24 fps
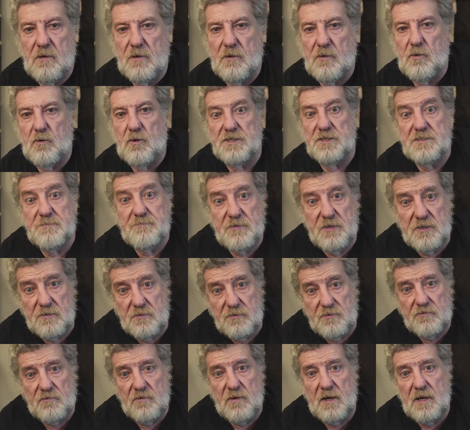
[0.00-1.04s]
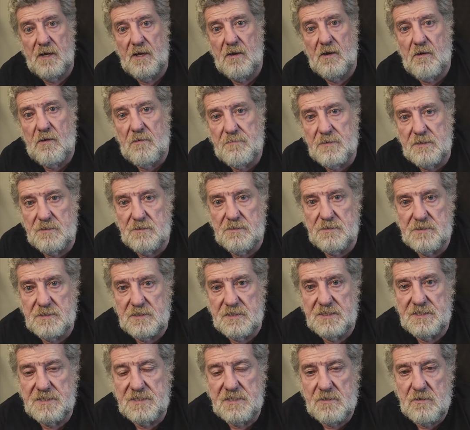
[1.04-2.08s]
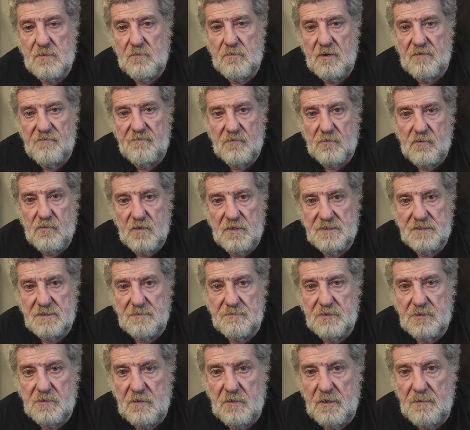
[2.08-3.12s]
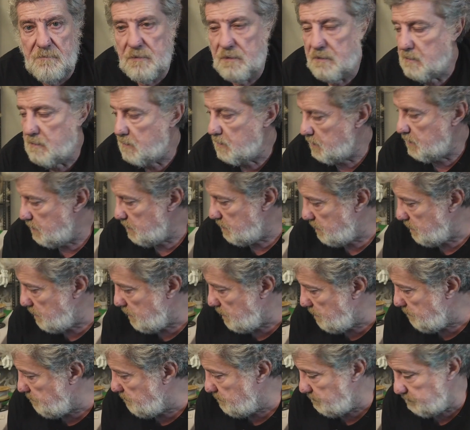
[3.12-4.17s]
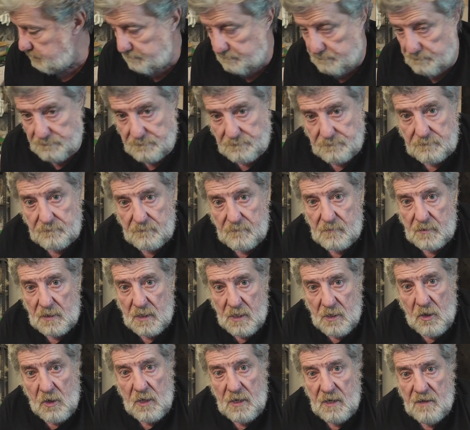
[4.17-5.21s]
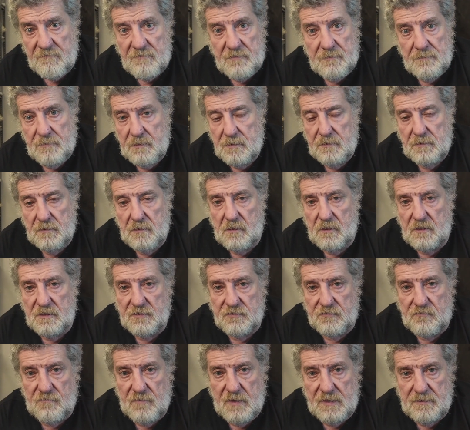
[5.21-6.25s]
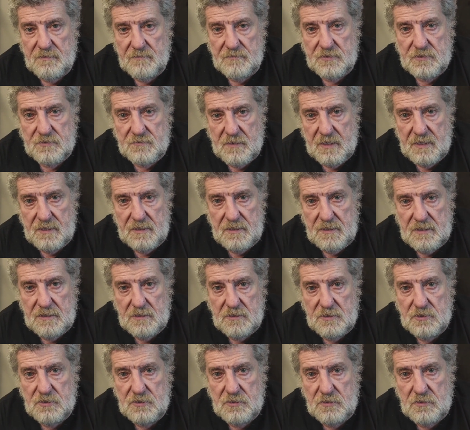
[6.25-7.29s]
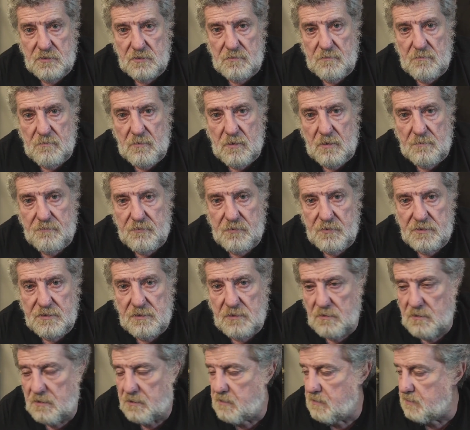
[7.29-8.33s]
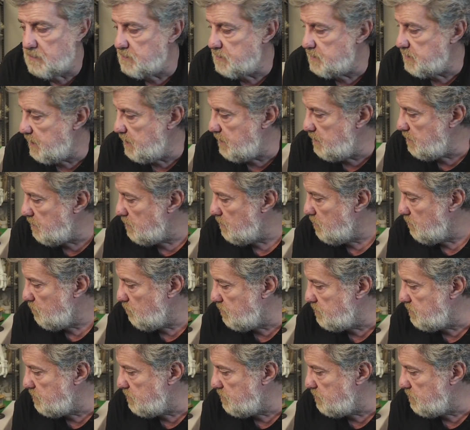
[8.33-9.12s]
All in all, it's a pretty good dryer. I've been using the single one for quite some time, and I love it. I just run them straight into my printer, like I said.